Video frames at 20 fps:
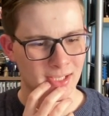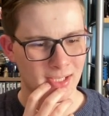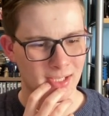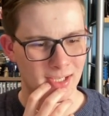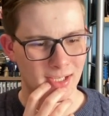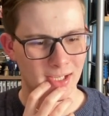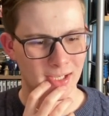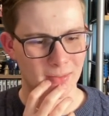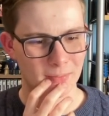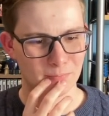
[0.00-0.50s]

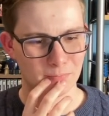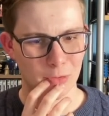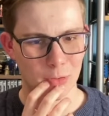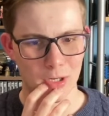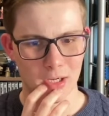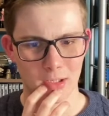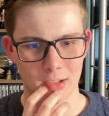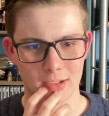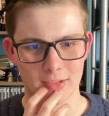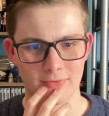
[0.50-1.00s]
Um, but
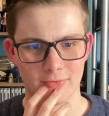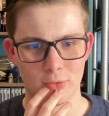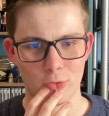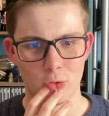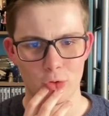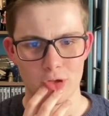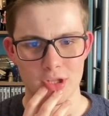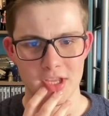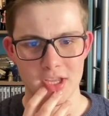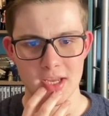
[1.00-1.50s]
we are looking
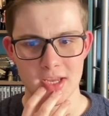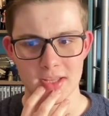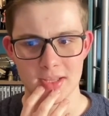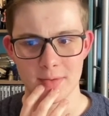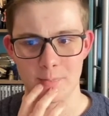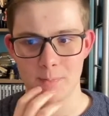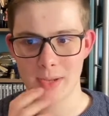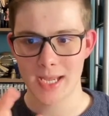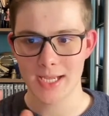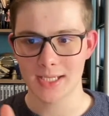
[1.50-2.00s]
for the,
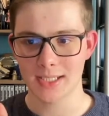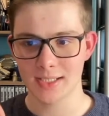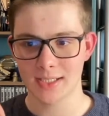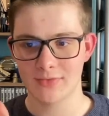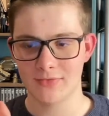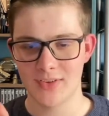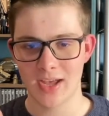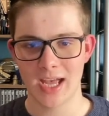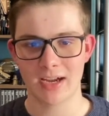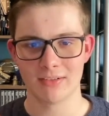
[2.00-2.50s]
the
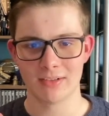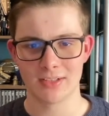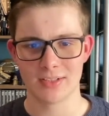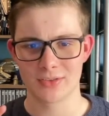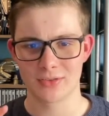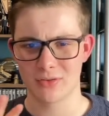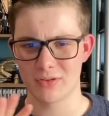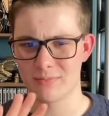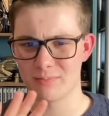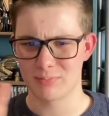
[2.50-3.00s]
pink
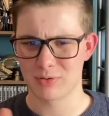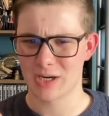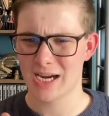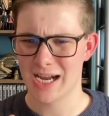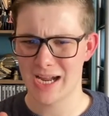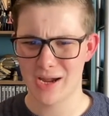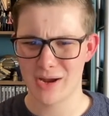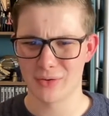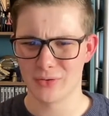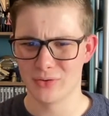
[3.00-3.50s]
variant or the
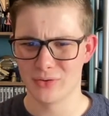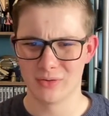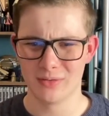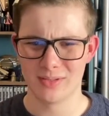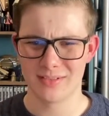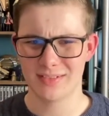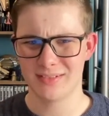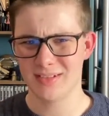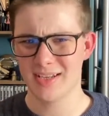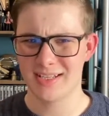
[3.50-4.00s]
brown or
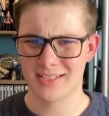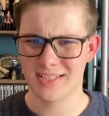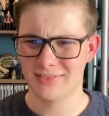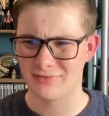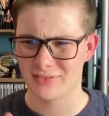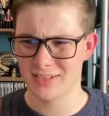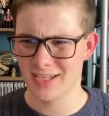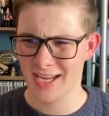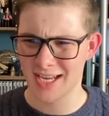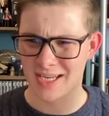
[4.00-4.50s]
it has
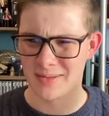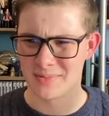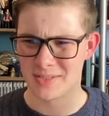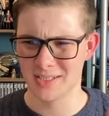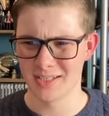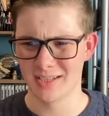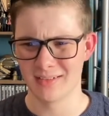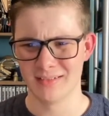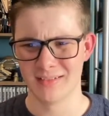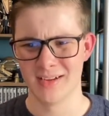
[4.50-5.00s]
different names,
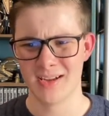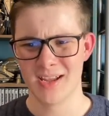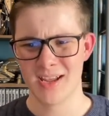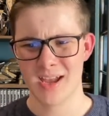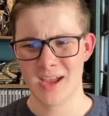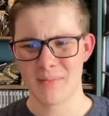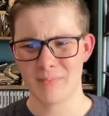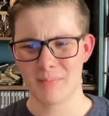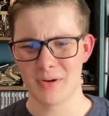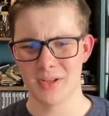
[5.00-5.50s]
you know.
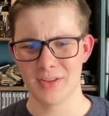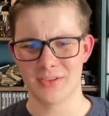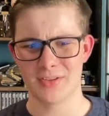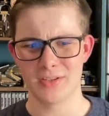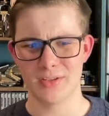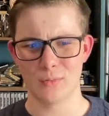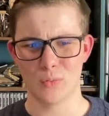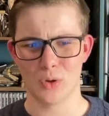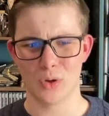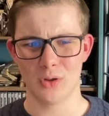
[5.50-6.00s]
But
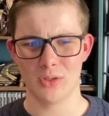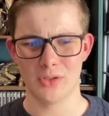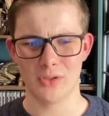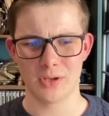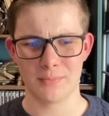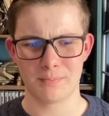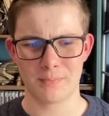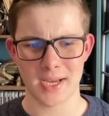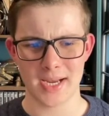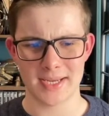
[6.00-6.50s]
the one
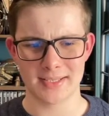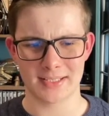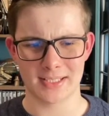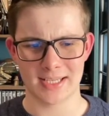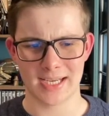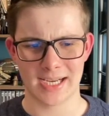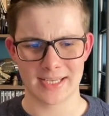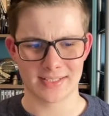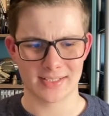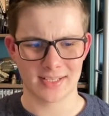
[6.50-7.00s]
that
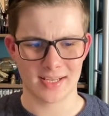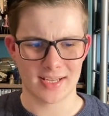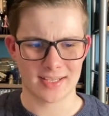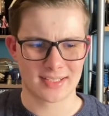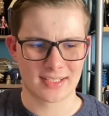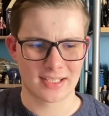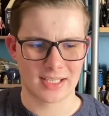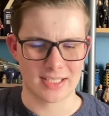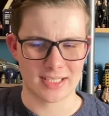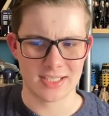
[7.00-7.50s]
basically has a, a
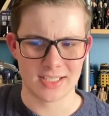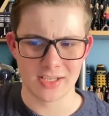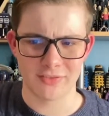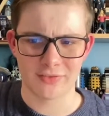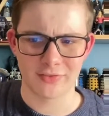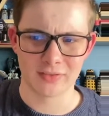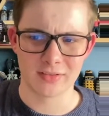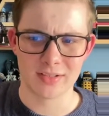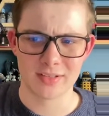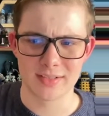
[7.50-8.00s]
slightly
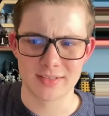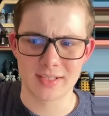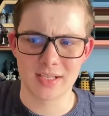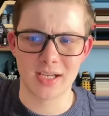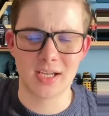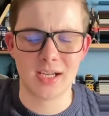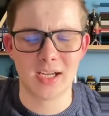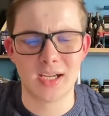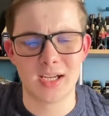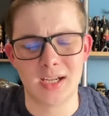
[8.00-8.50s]
different
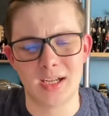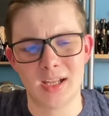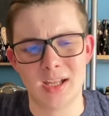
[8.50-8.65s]
uh,